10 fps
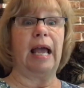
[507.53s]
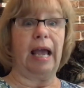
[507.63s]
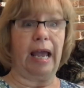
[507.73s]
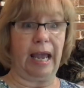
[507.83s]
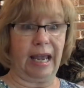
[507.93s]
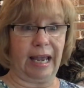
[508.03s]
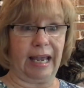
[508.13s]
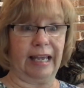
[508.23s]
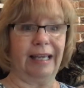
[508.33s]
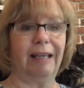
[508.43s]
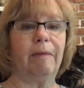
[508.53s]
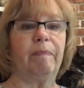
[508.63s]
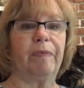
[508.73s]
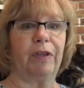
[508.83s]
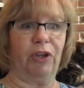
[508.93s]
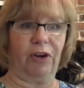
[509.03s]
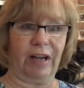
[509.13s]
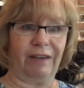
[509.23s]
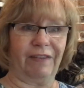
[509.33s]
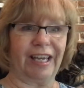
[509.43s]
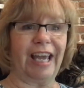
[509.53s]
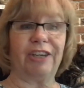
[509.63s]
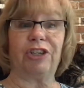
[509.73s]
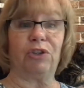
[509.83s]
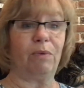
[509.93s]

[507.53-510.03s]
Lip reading: hey, you're on vacation.